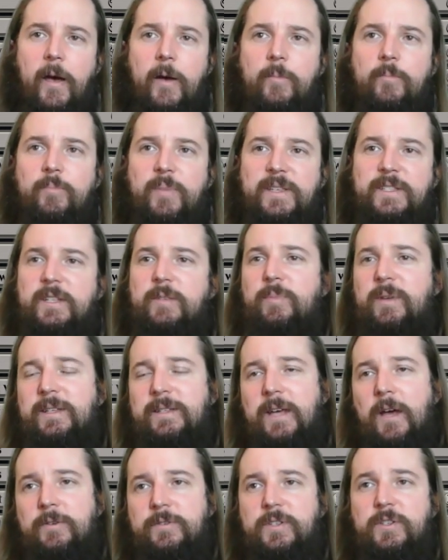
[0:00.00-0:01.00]
Beastie
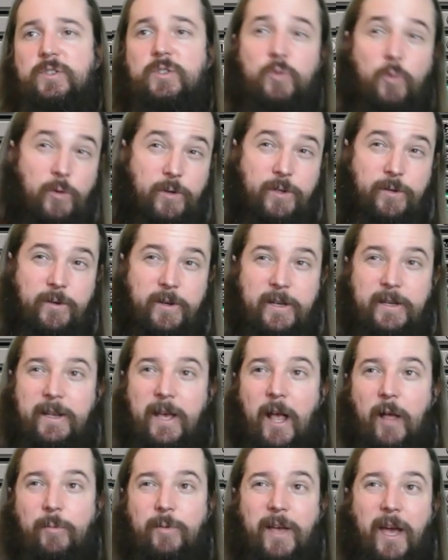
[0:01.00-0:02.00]
Beatdown is a sorcery to
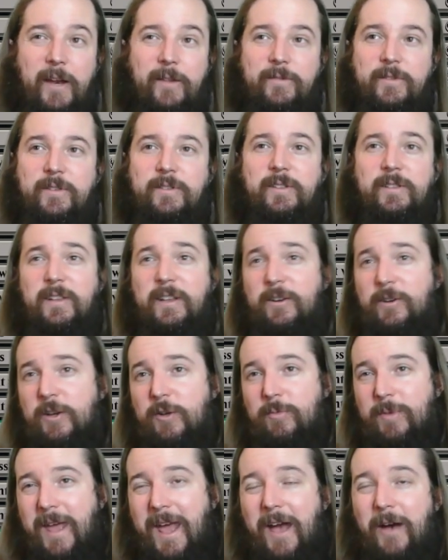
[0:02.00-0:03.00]
help kind of the
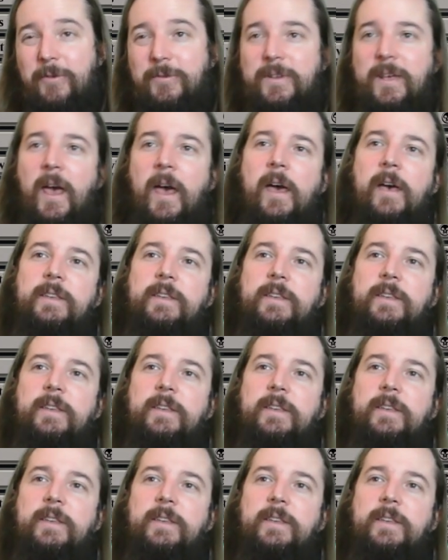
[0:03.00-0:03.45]
Delirium count.